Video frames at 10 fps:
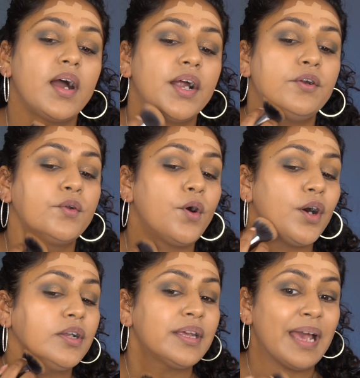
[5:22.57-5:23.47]
I don't know,
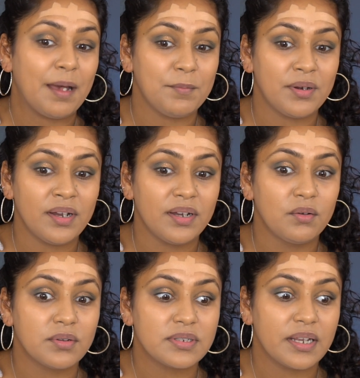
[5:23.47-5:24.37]
on camera it
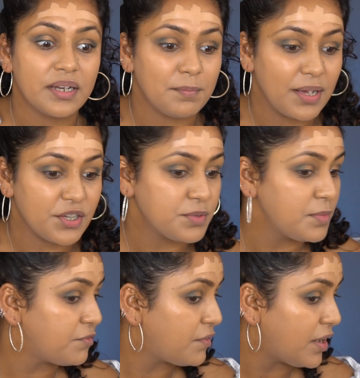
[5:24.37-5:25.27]
looks like it matches
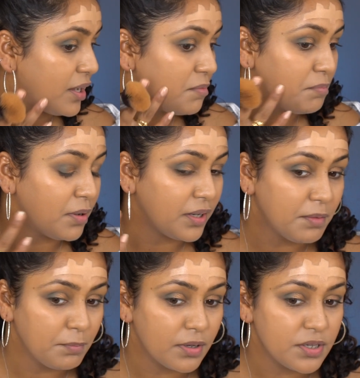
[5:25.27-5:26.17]
me fine, but
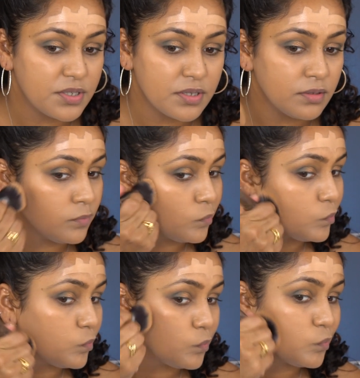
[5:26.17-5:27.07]
in person,
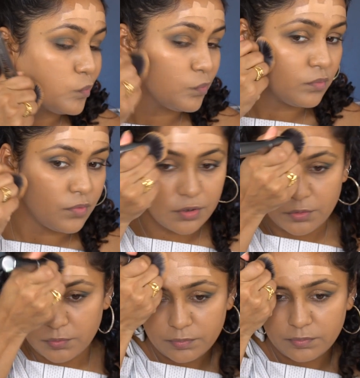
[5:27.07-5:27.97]

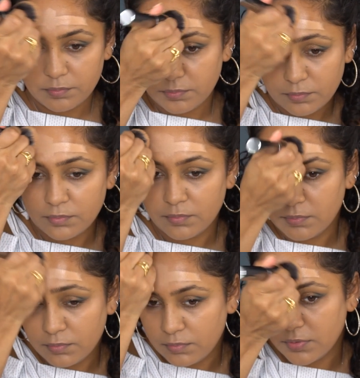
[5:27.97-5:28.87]
no.
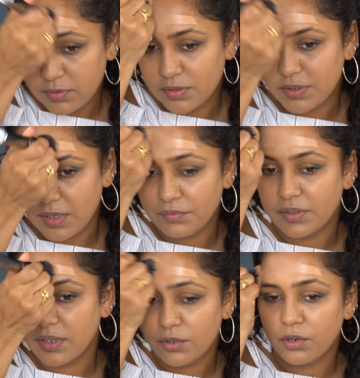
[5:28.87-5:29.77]
This is
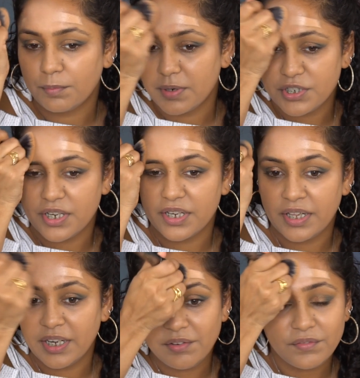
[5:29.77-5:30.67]
definitely not my shade.
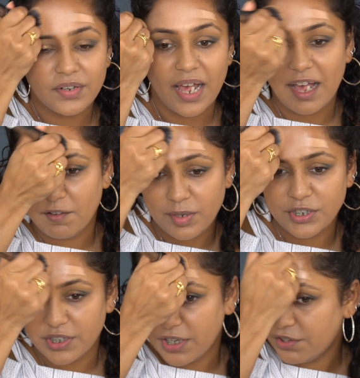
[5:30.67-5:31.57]
They didn't even have my
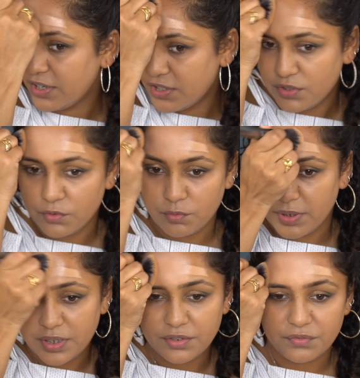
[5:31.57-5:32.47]
shade. I tried so
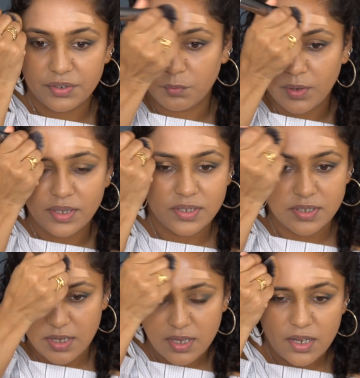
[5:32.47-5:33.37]
many different
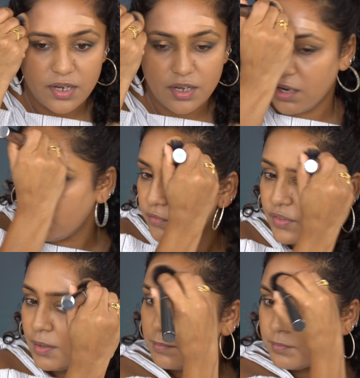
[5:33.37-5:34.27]
ones. None of
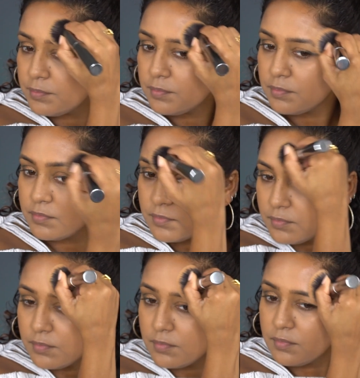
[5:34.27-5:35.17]
them
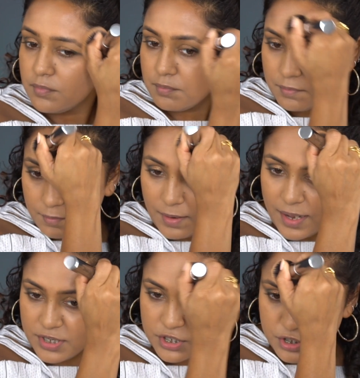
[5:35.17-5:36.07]

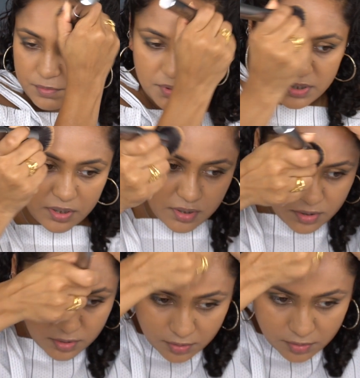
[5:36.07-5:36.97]
matched me.